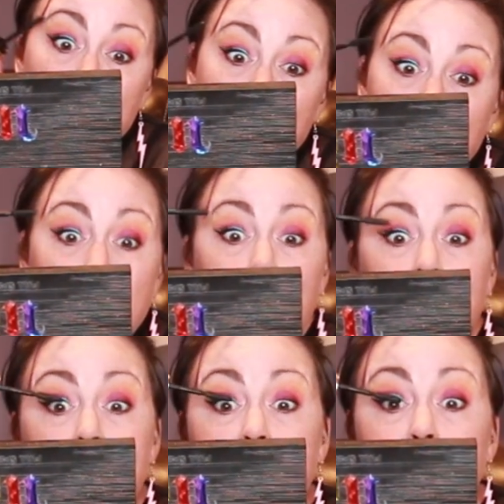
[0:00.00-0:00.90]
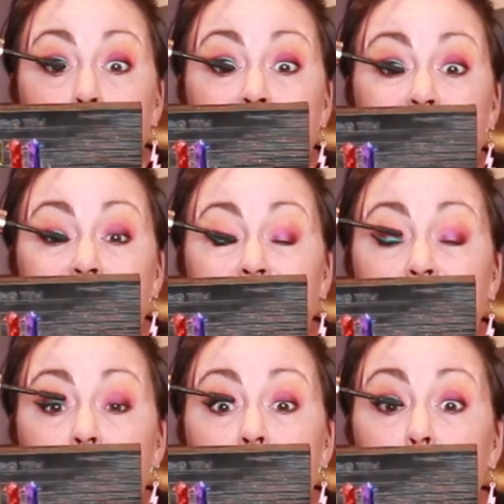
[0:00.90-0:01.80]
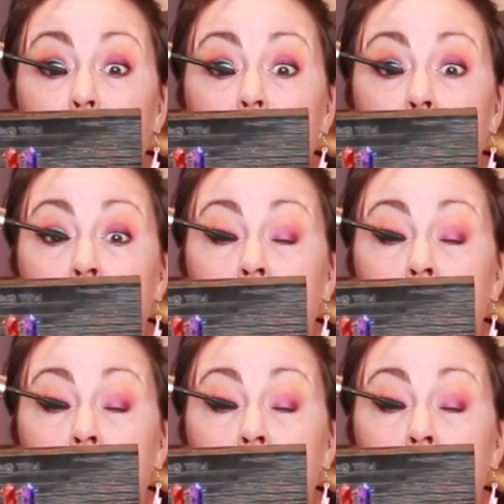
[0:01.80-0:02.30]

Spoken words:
wet, it will just smear everywhere.